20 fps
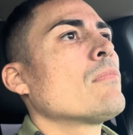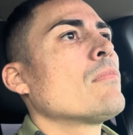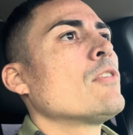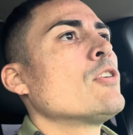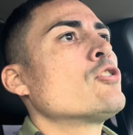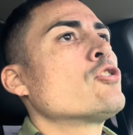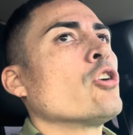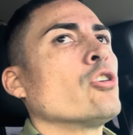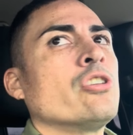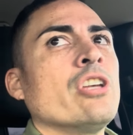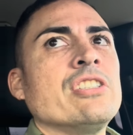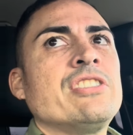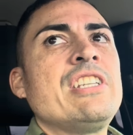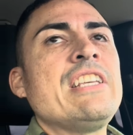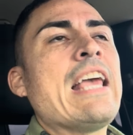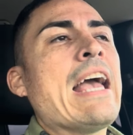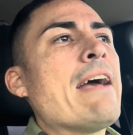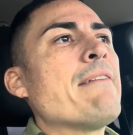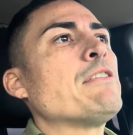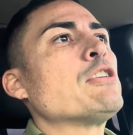So does
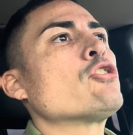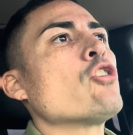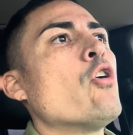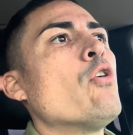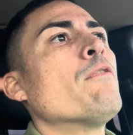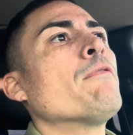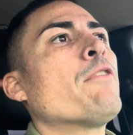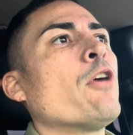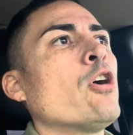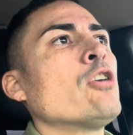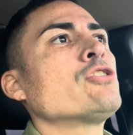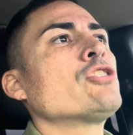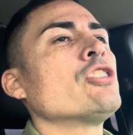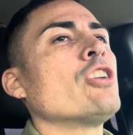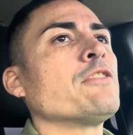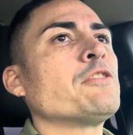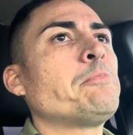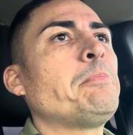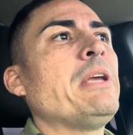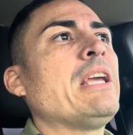he have his own version
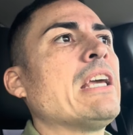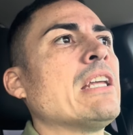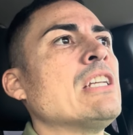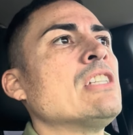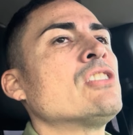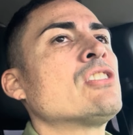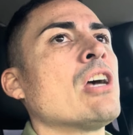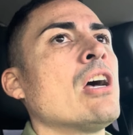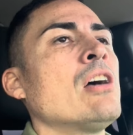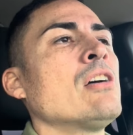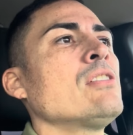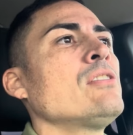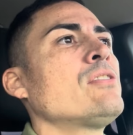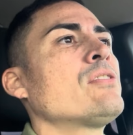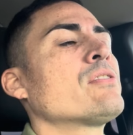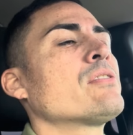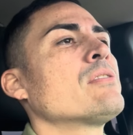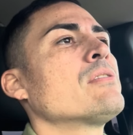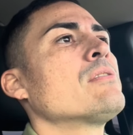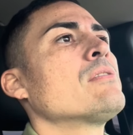of speaking in
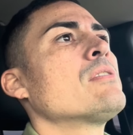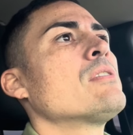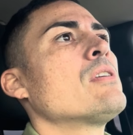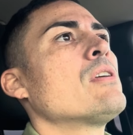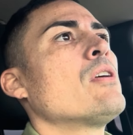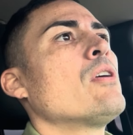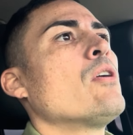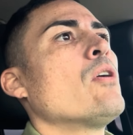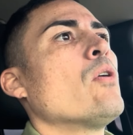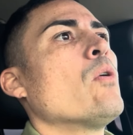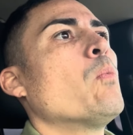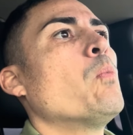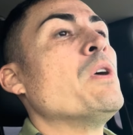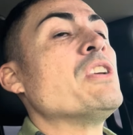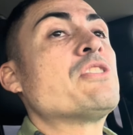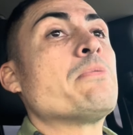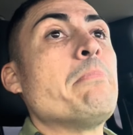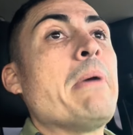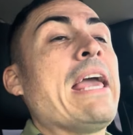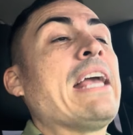tongues,
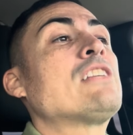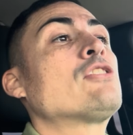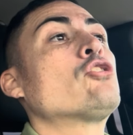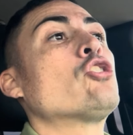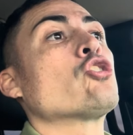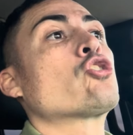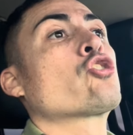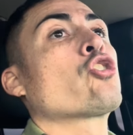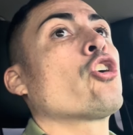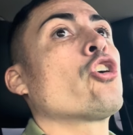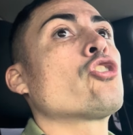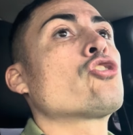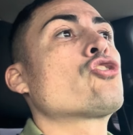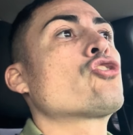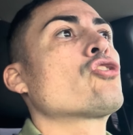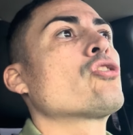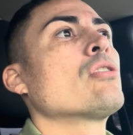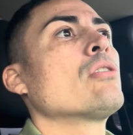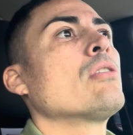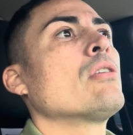which makes the
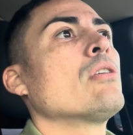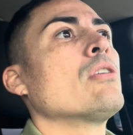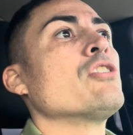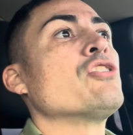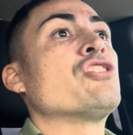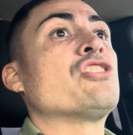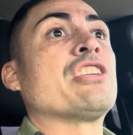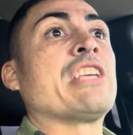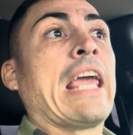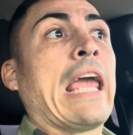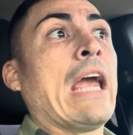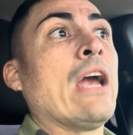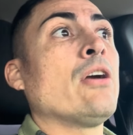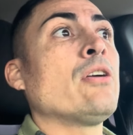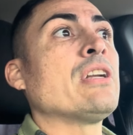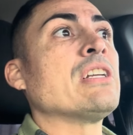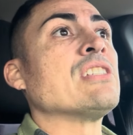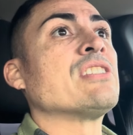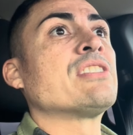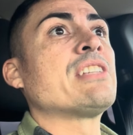church
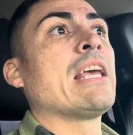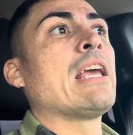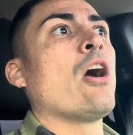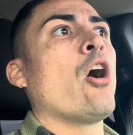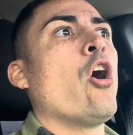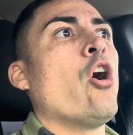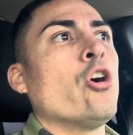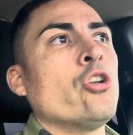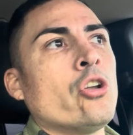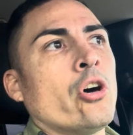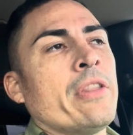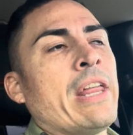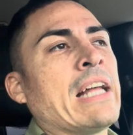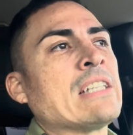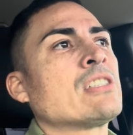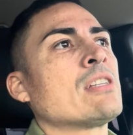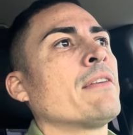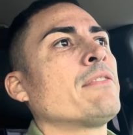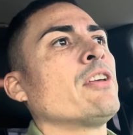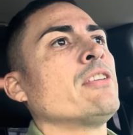scared and say, oh no,
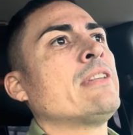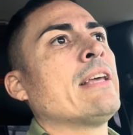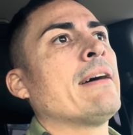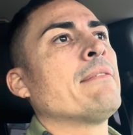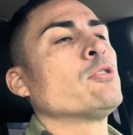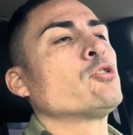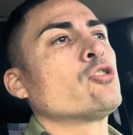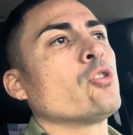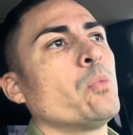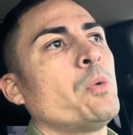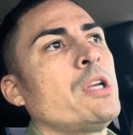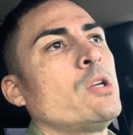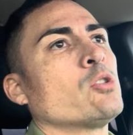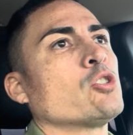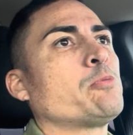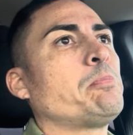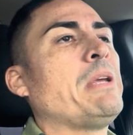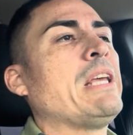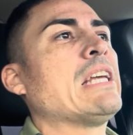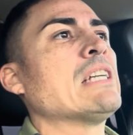that's of the devil, so we don't
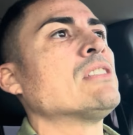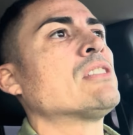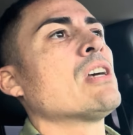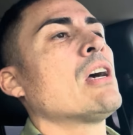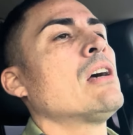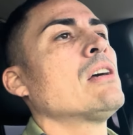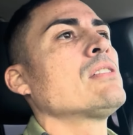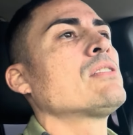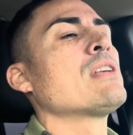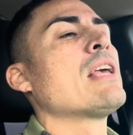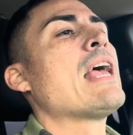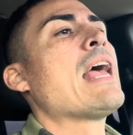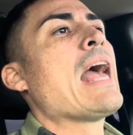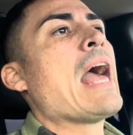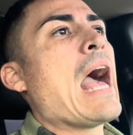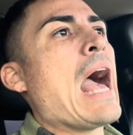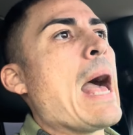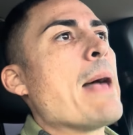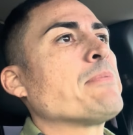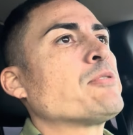speak in tongues?
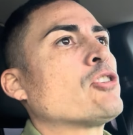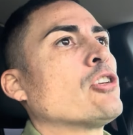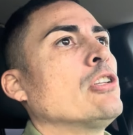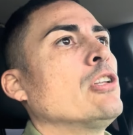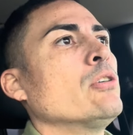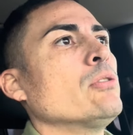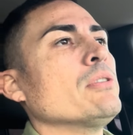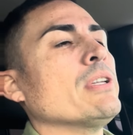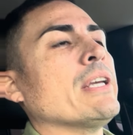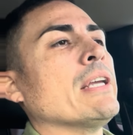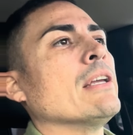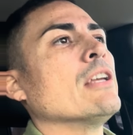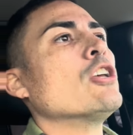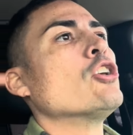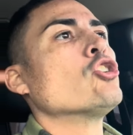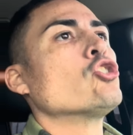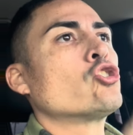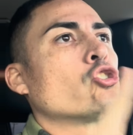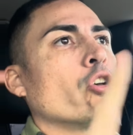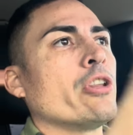Absolutely.
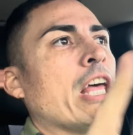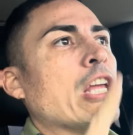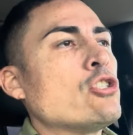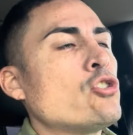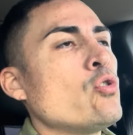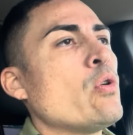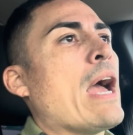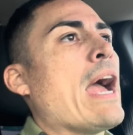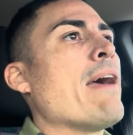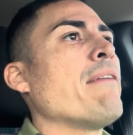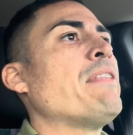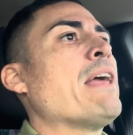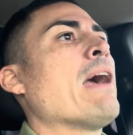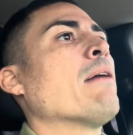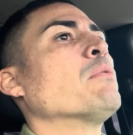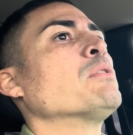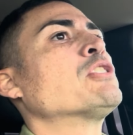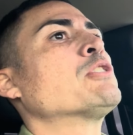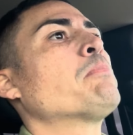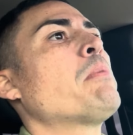So that you have that
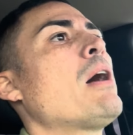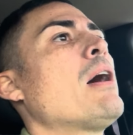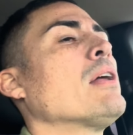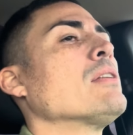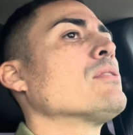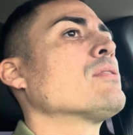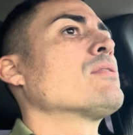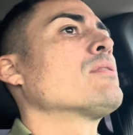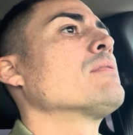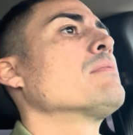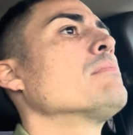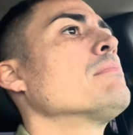response.